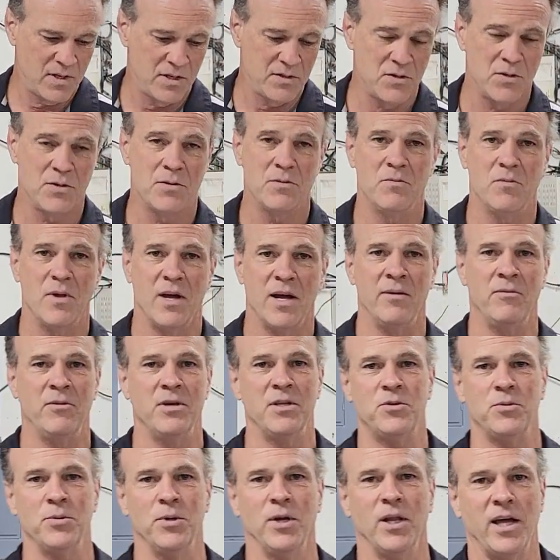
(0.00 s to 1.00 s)
it's I
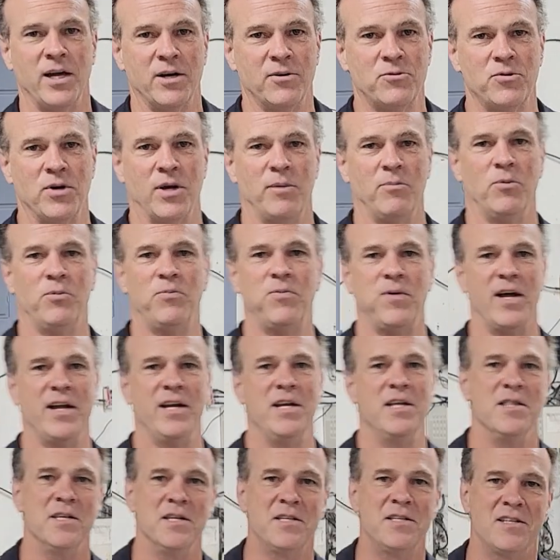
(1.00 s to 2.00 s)
went through a lot of trouble
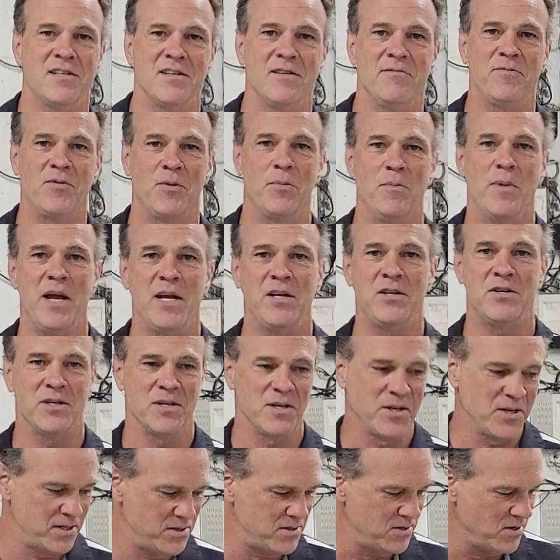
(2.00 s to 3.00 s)
finding this
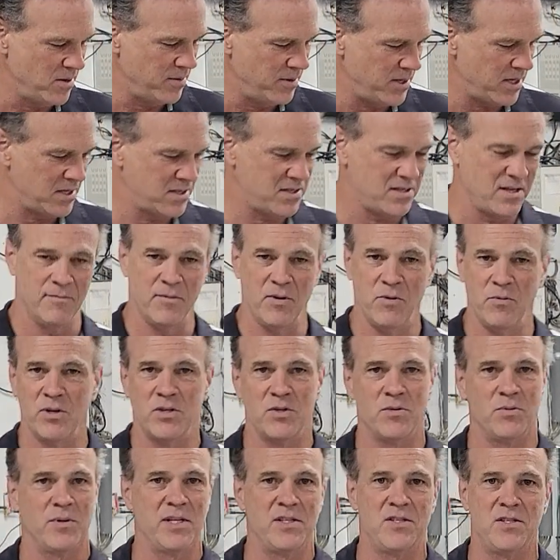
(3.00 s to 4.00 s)
information because nobody could tell me
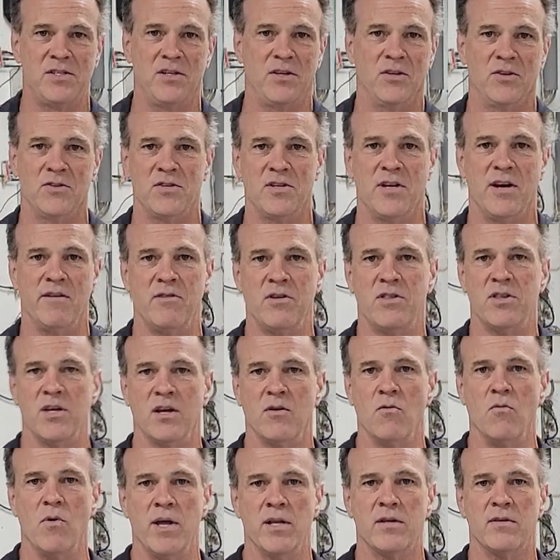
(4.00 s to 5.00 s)
which way seals and
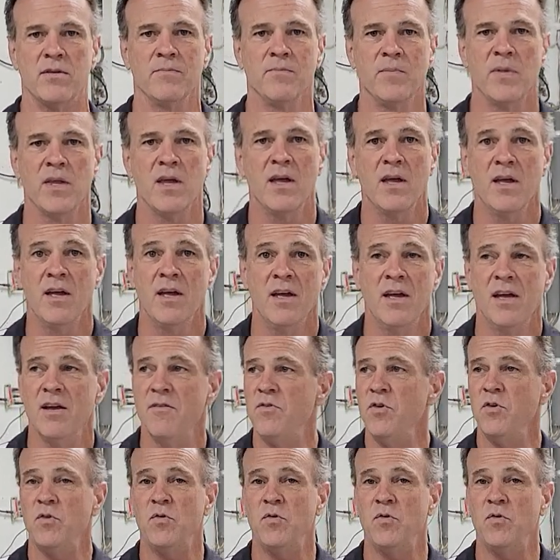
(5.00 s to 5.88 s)
everything went. If